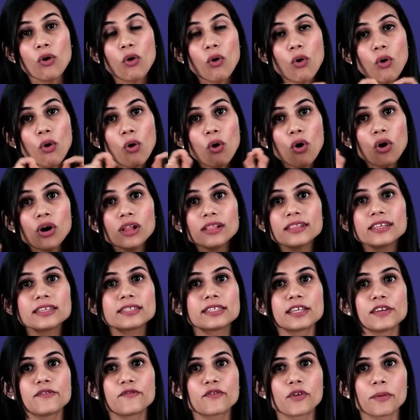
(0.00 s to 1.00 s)
all
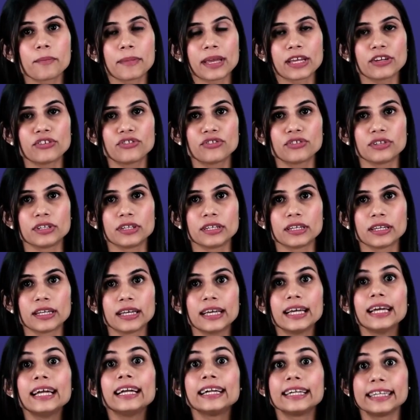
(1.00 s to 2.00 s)
this information
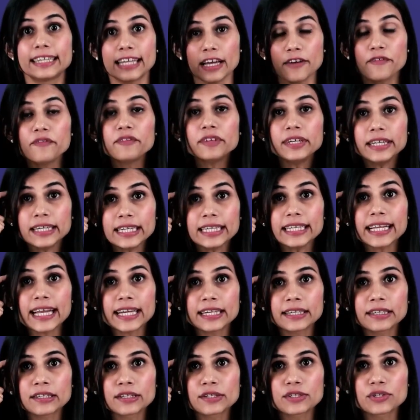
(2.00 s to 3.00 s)
definitely
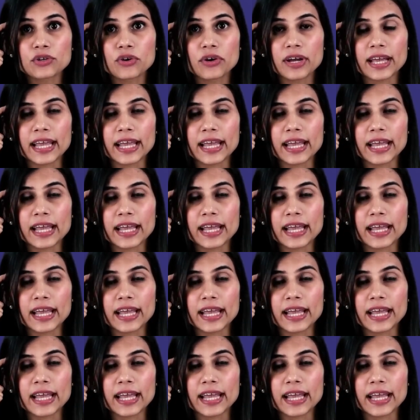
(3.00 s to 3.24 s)
enters your